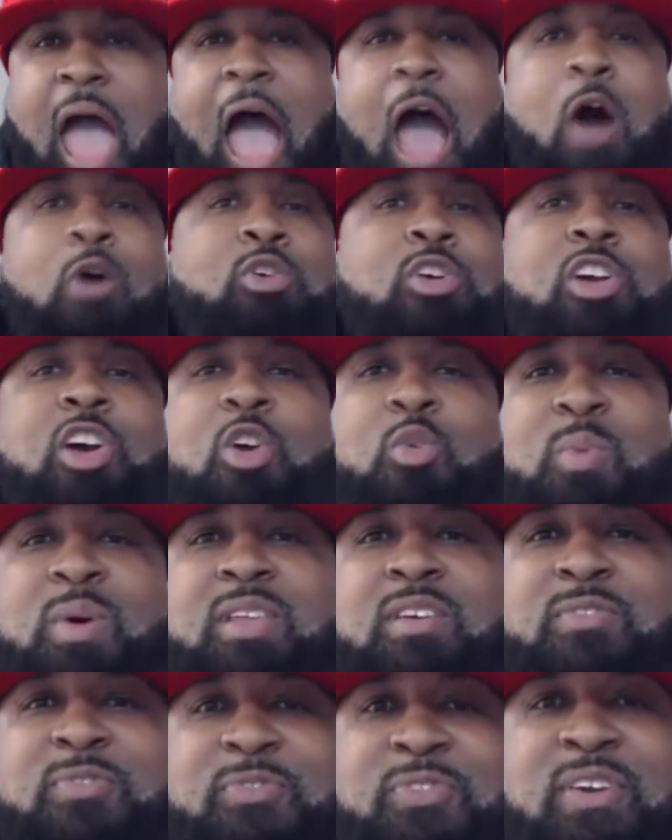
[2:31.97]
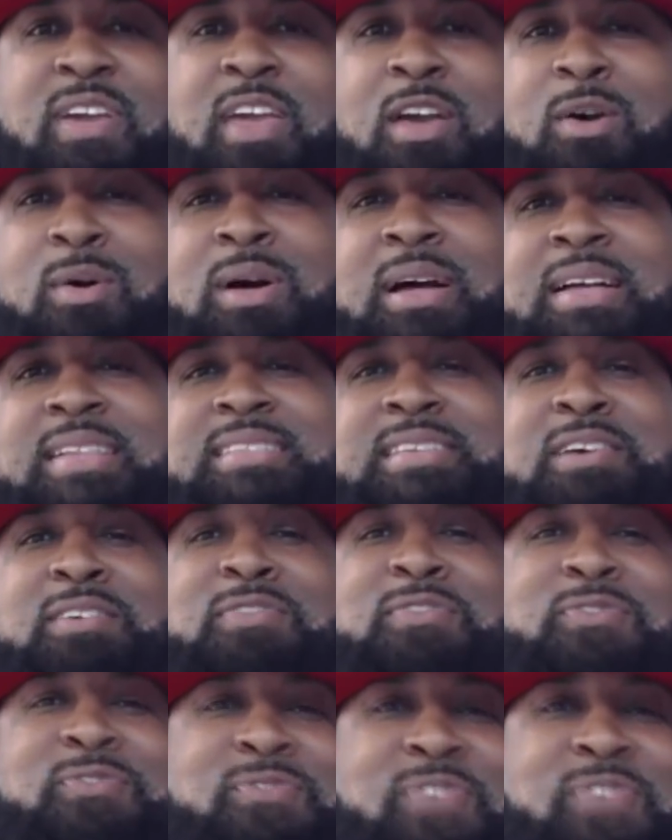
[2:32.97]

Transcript: how good would it feel to